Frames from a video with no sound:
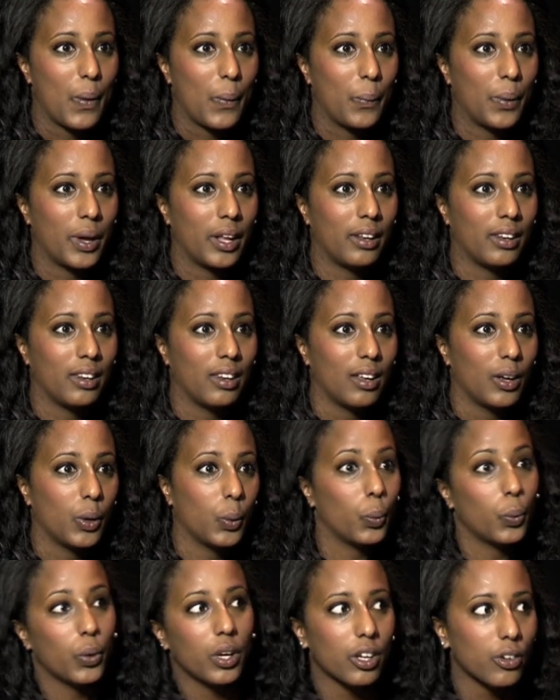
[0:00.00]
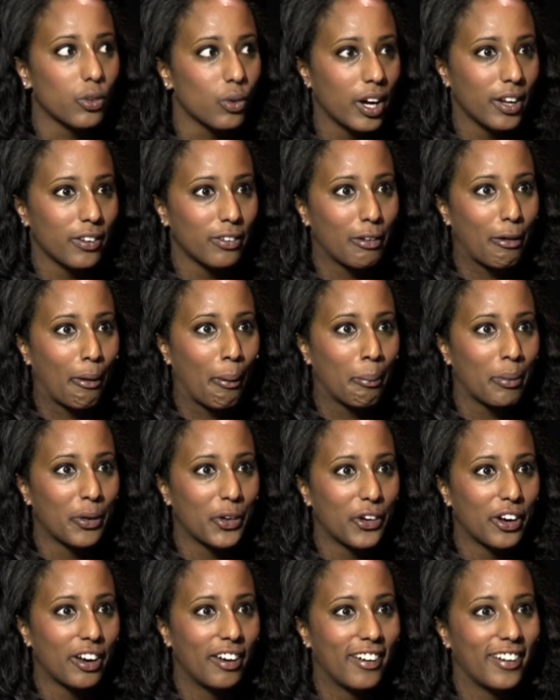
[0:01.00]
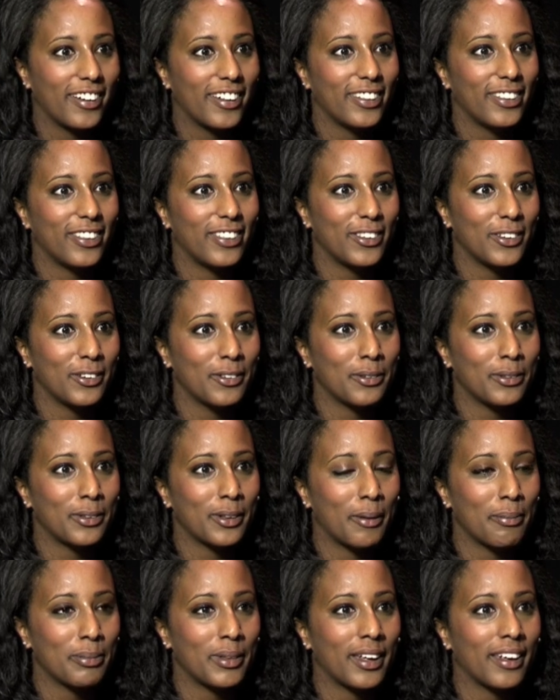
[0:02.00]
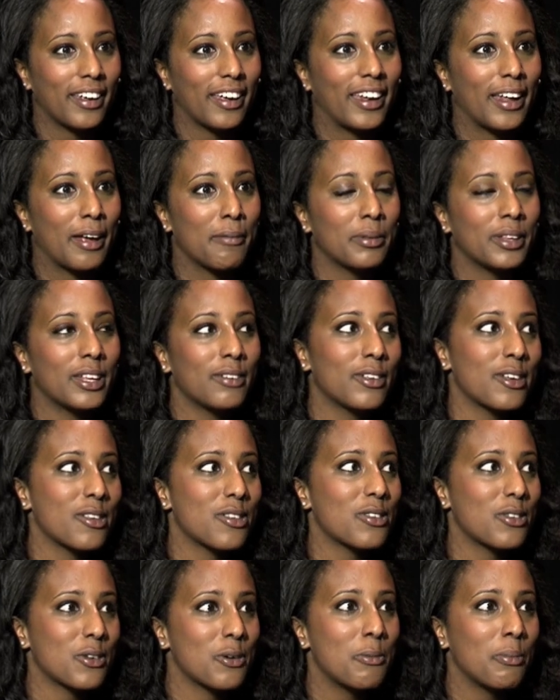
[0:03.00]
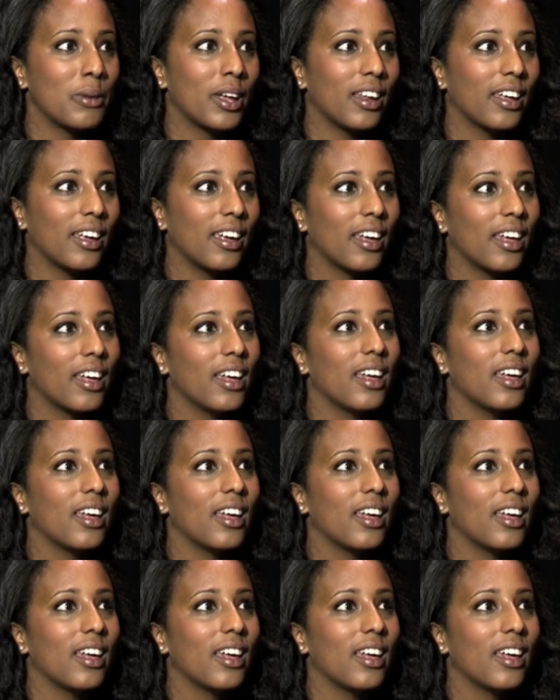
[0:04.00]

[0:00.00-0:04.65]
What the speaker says: when we are trying to come here to do something. And I believe there's so many